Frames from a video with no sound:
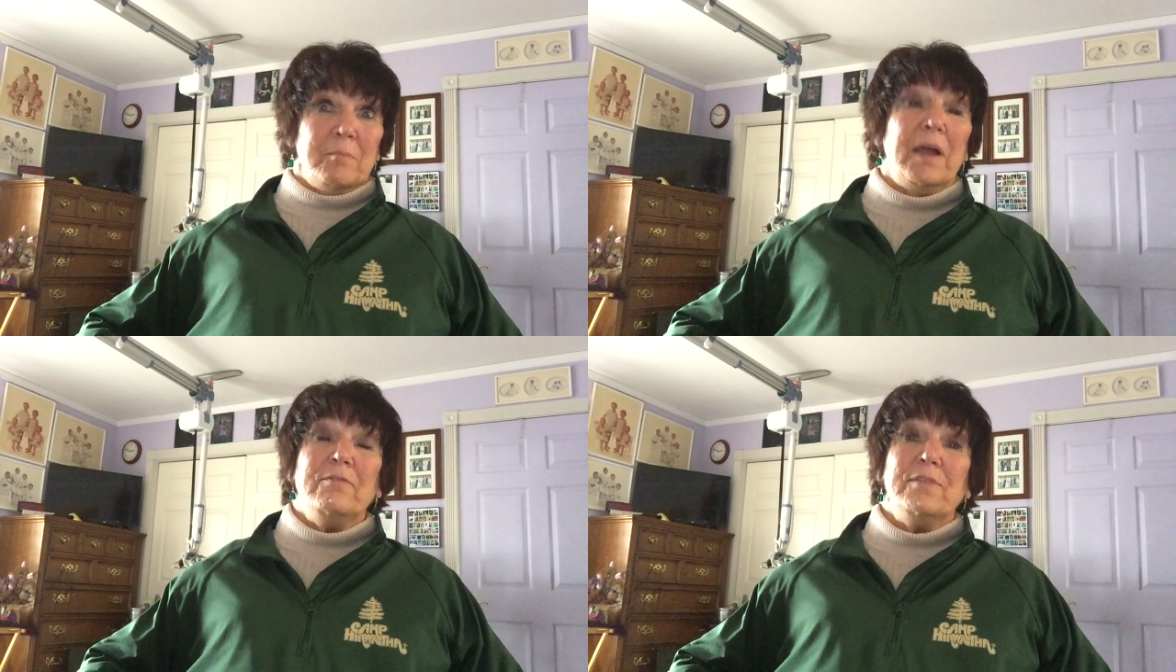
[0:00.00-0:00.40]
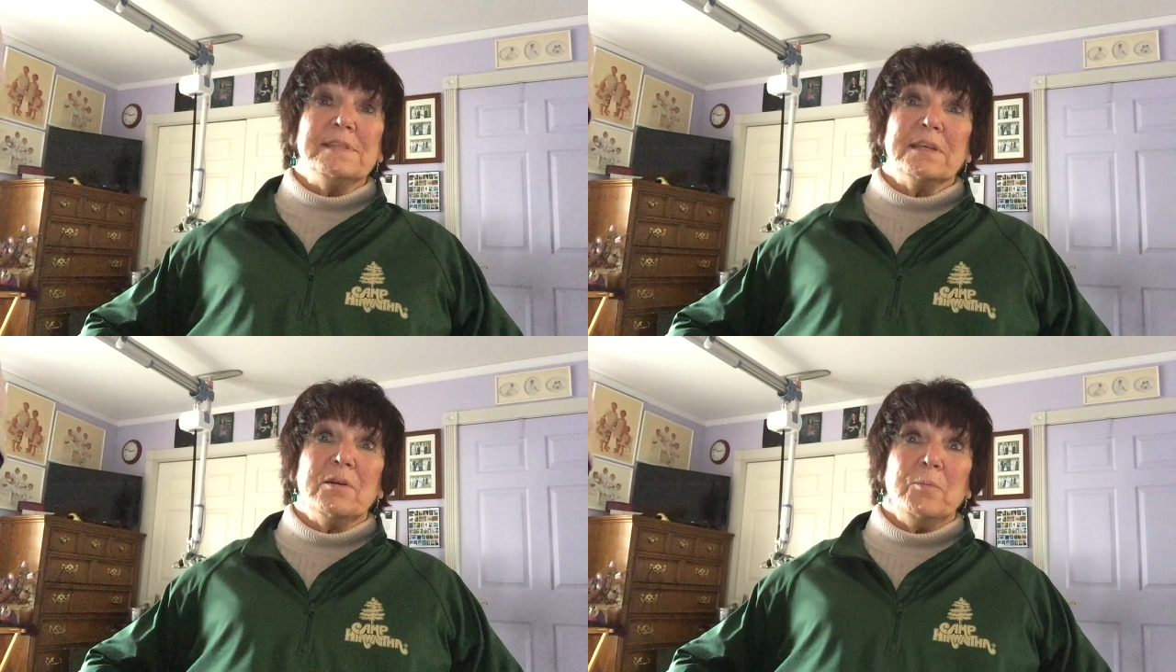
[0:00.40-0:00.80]
My
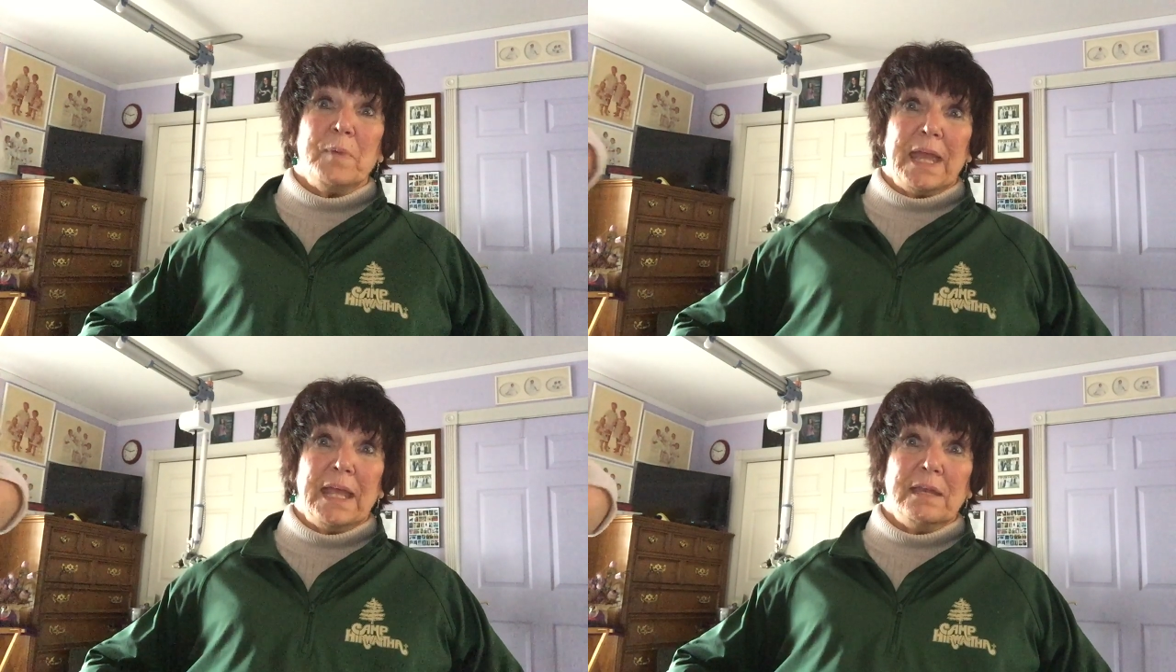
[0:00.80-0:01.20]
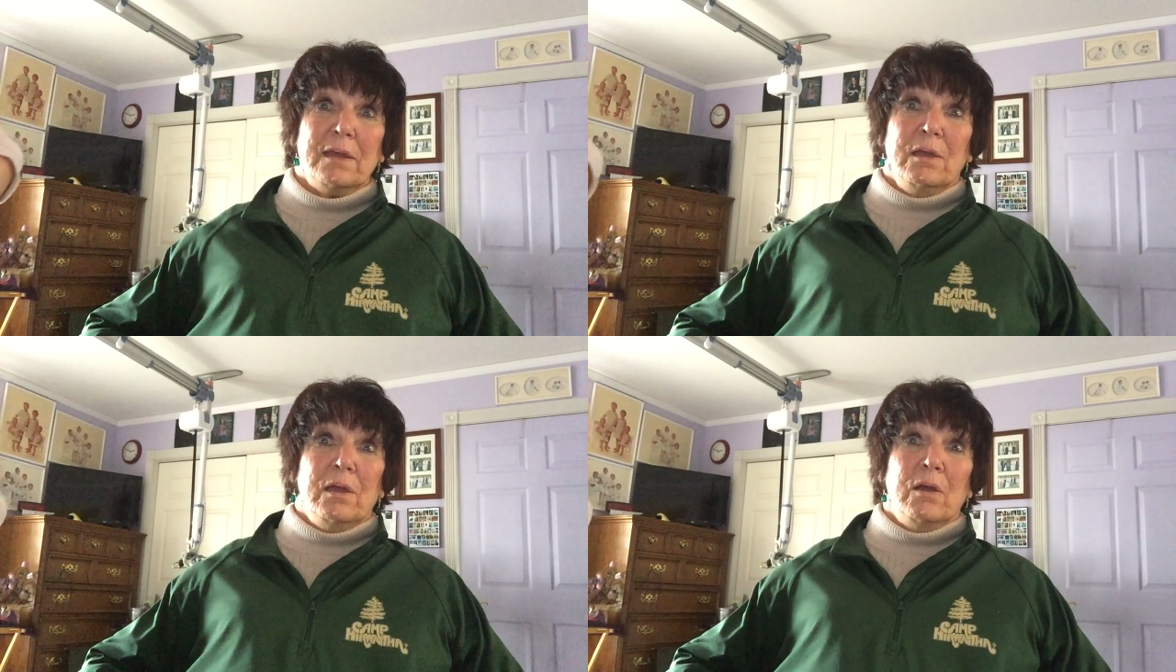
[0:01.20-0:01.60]
physical
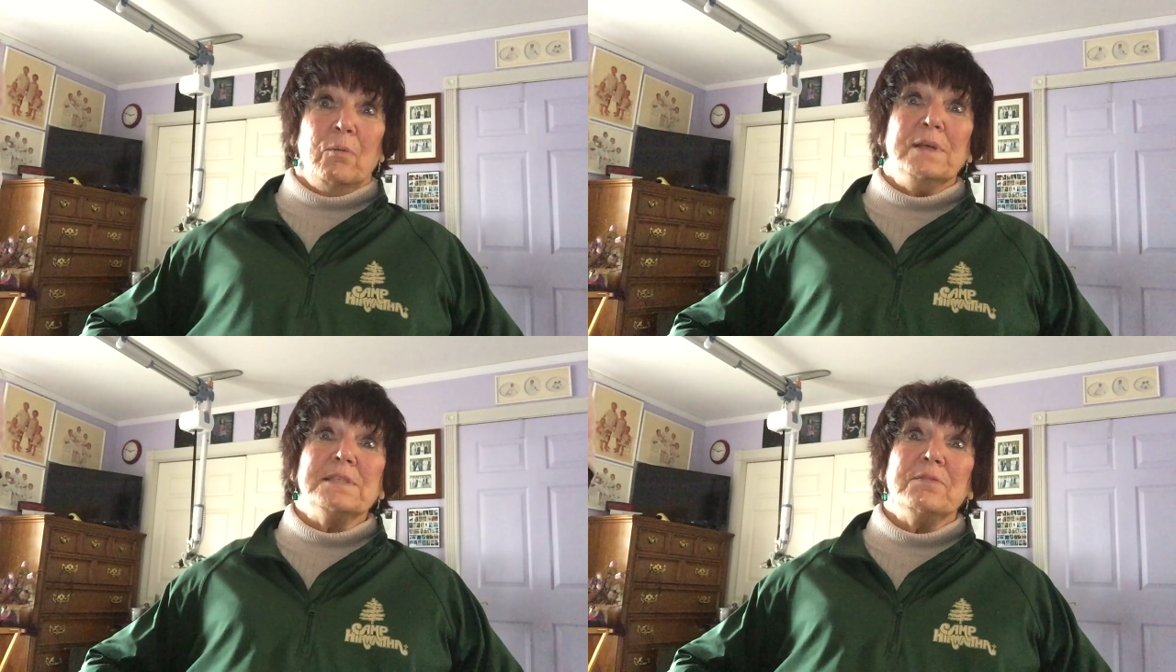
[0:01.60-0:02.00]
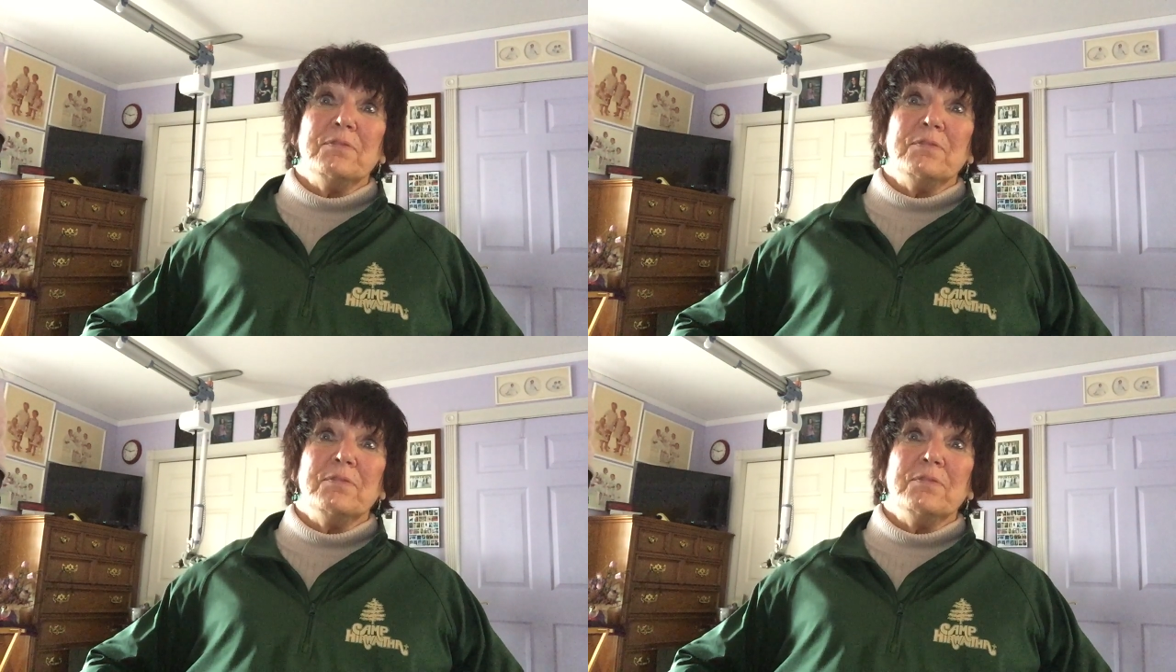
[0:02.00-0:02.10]
pain was the